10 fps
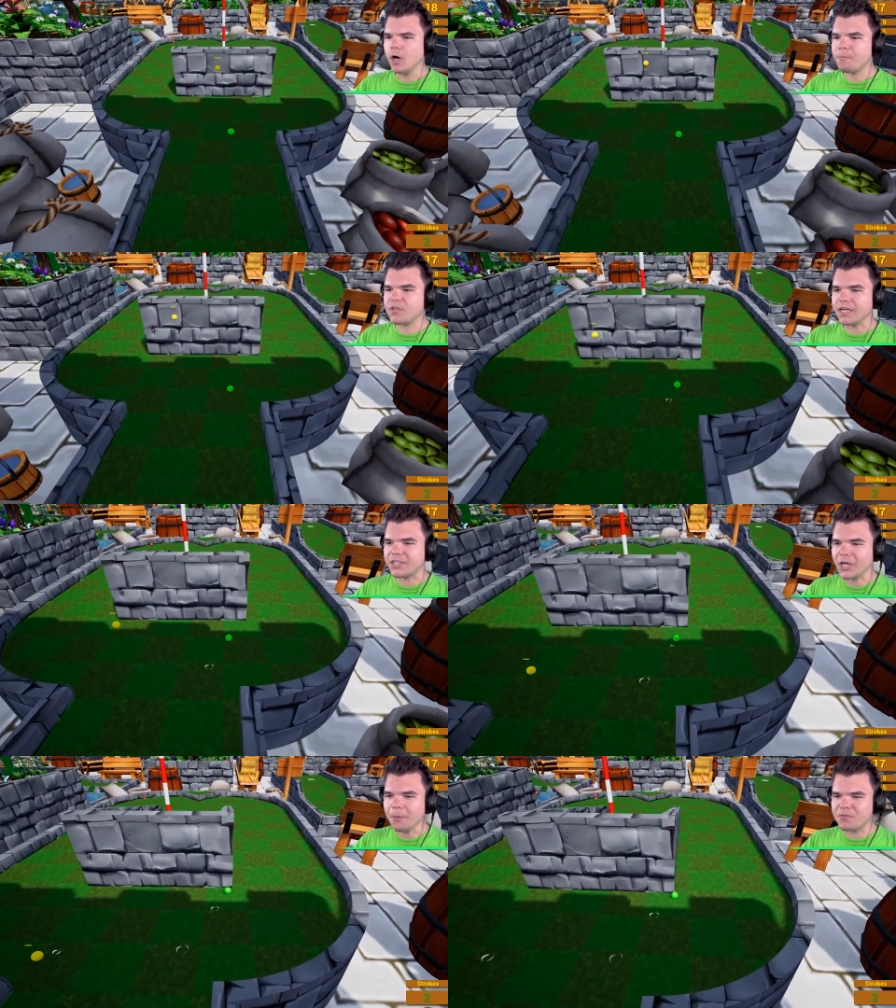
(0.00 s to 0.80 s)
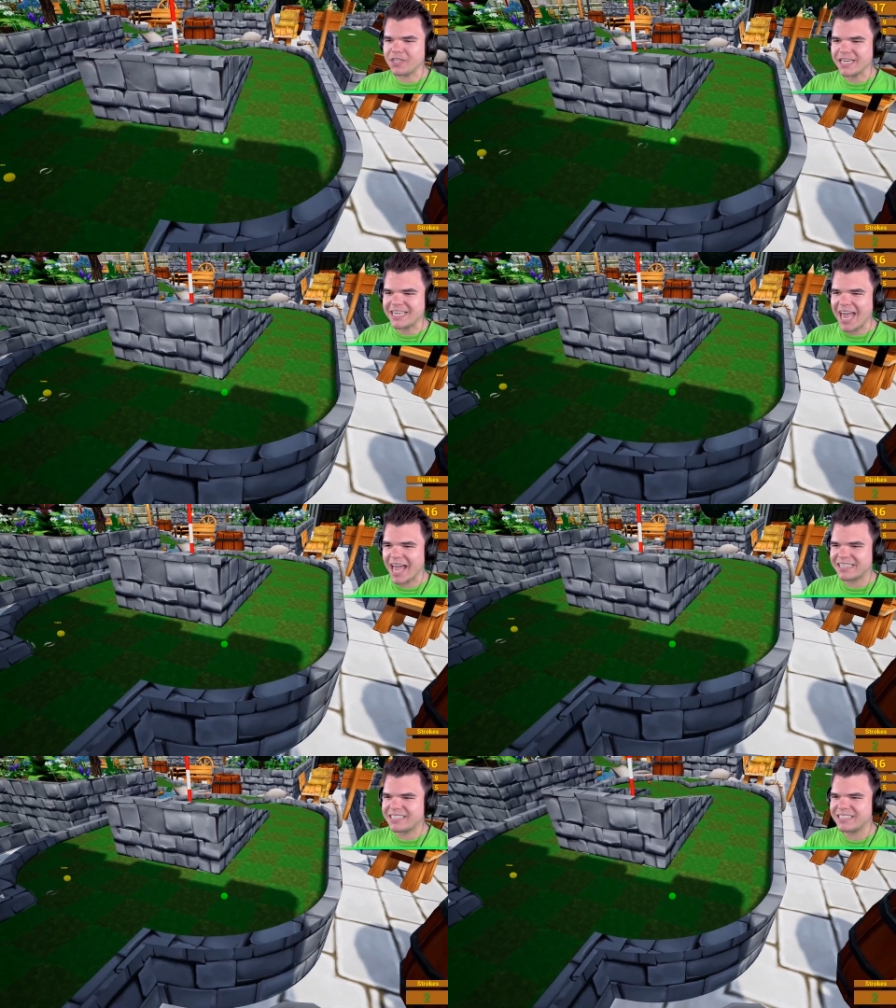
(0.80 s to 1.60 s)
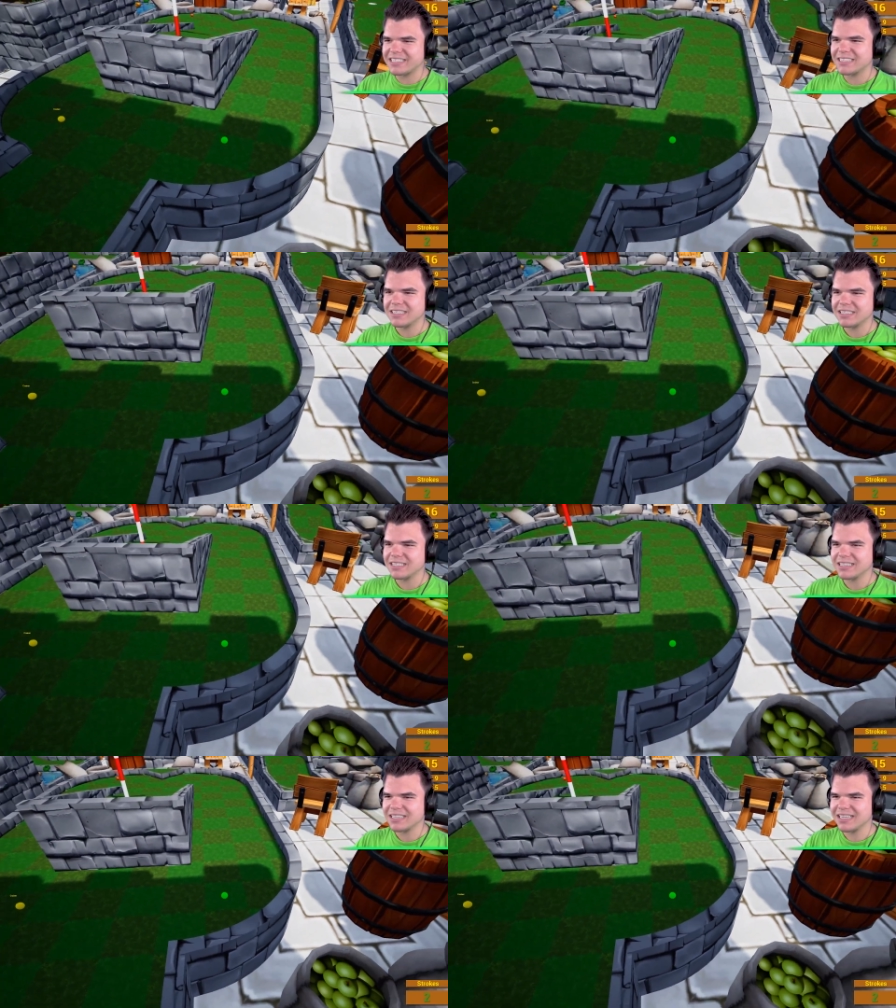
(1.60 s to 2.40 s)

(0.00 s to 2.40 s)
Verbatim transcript: Jelly! Doopsie, yes! You suck,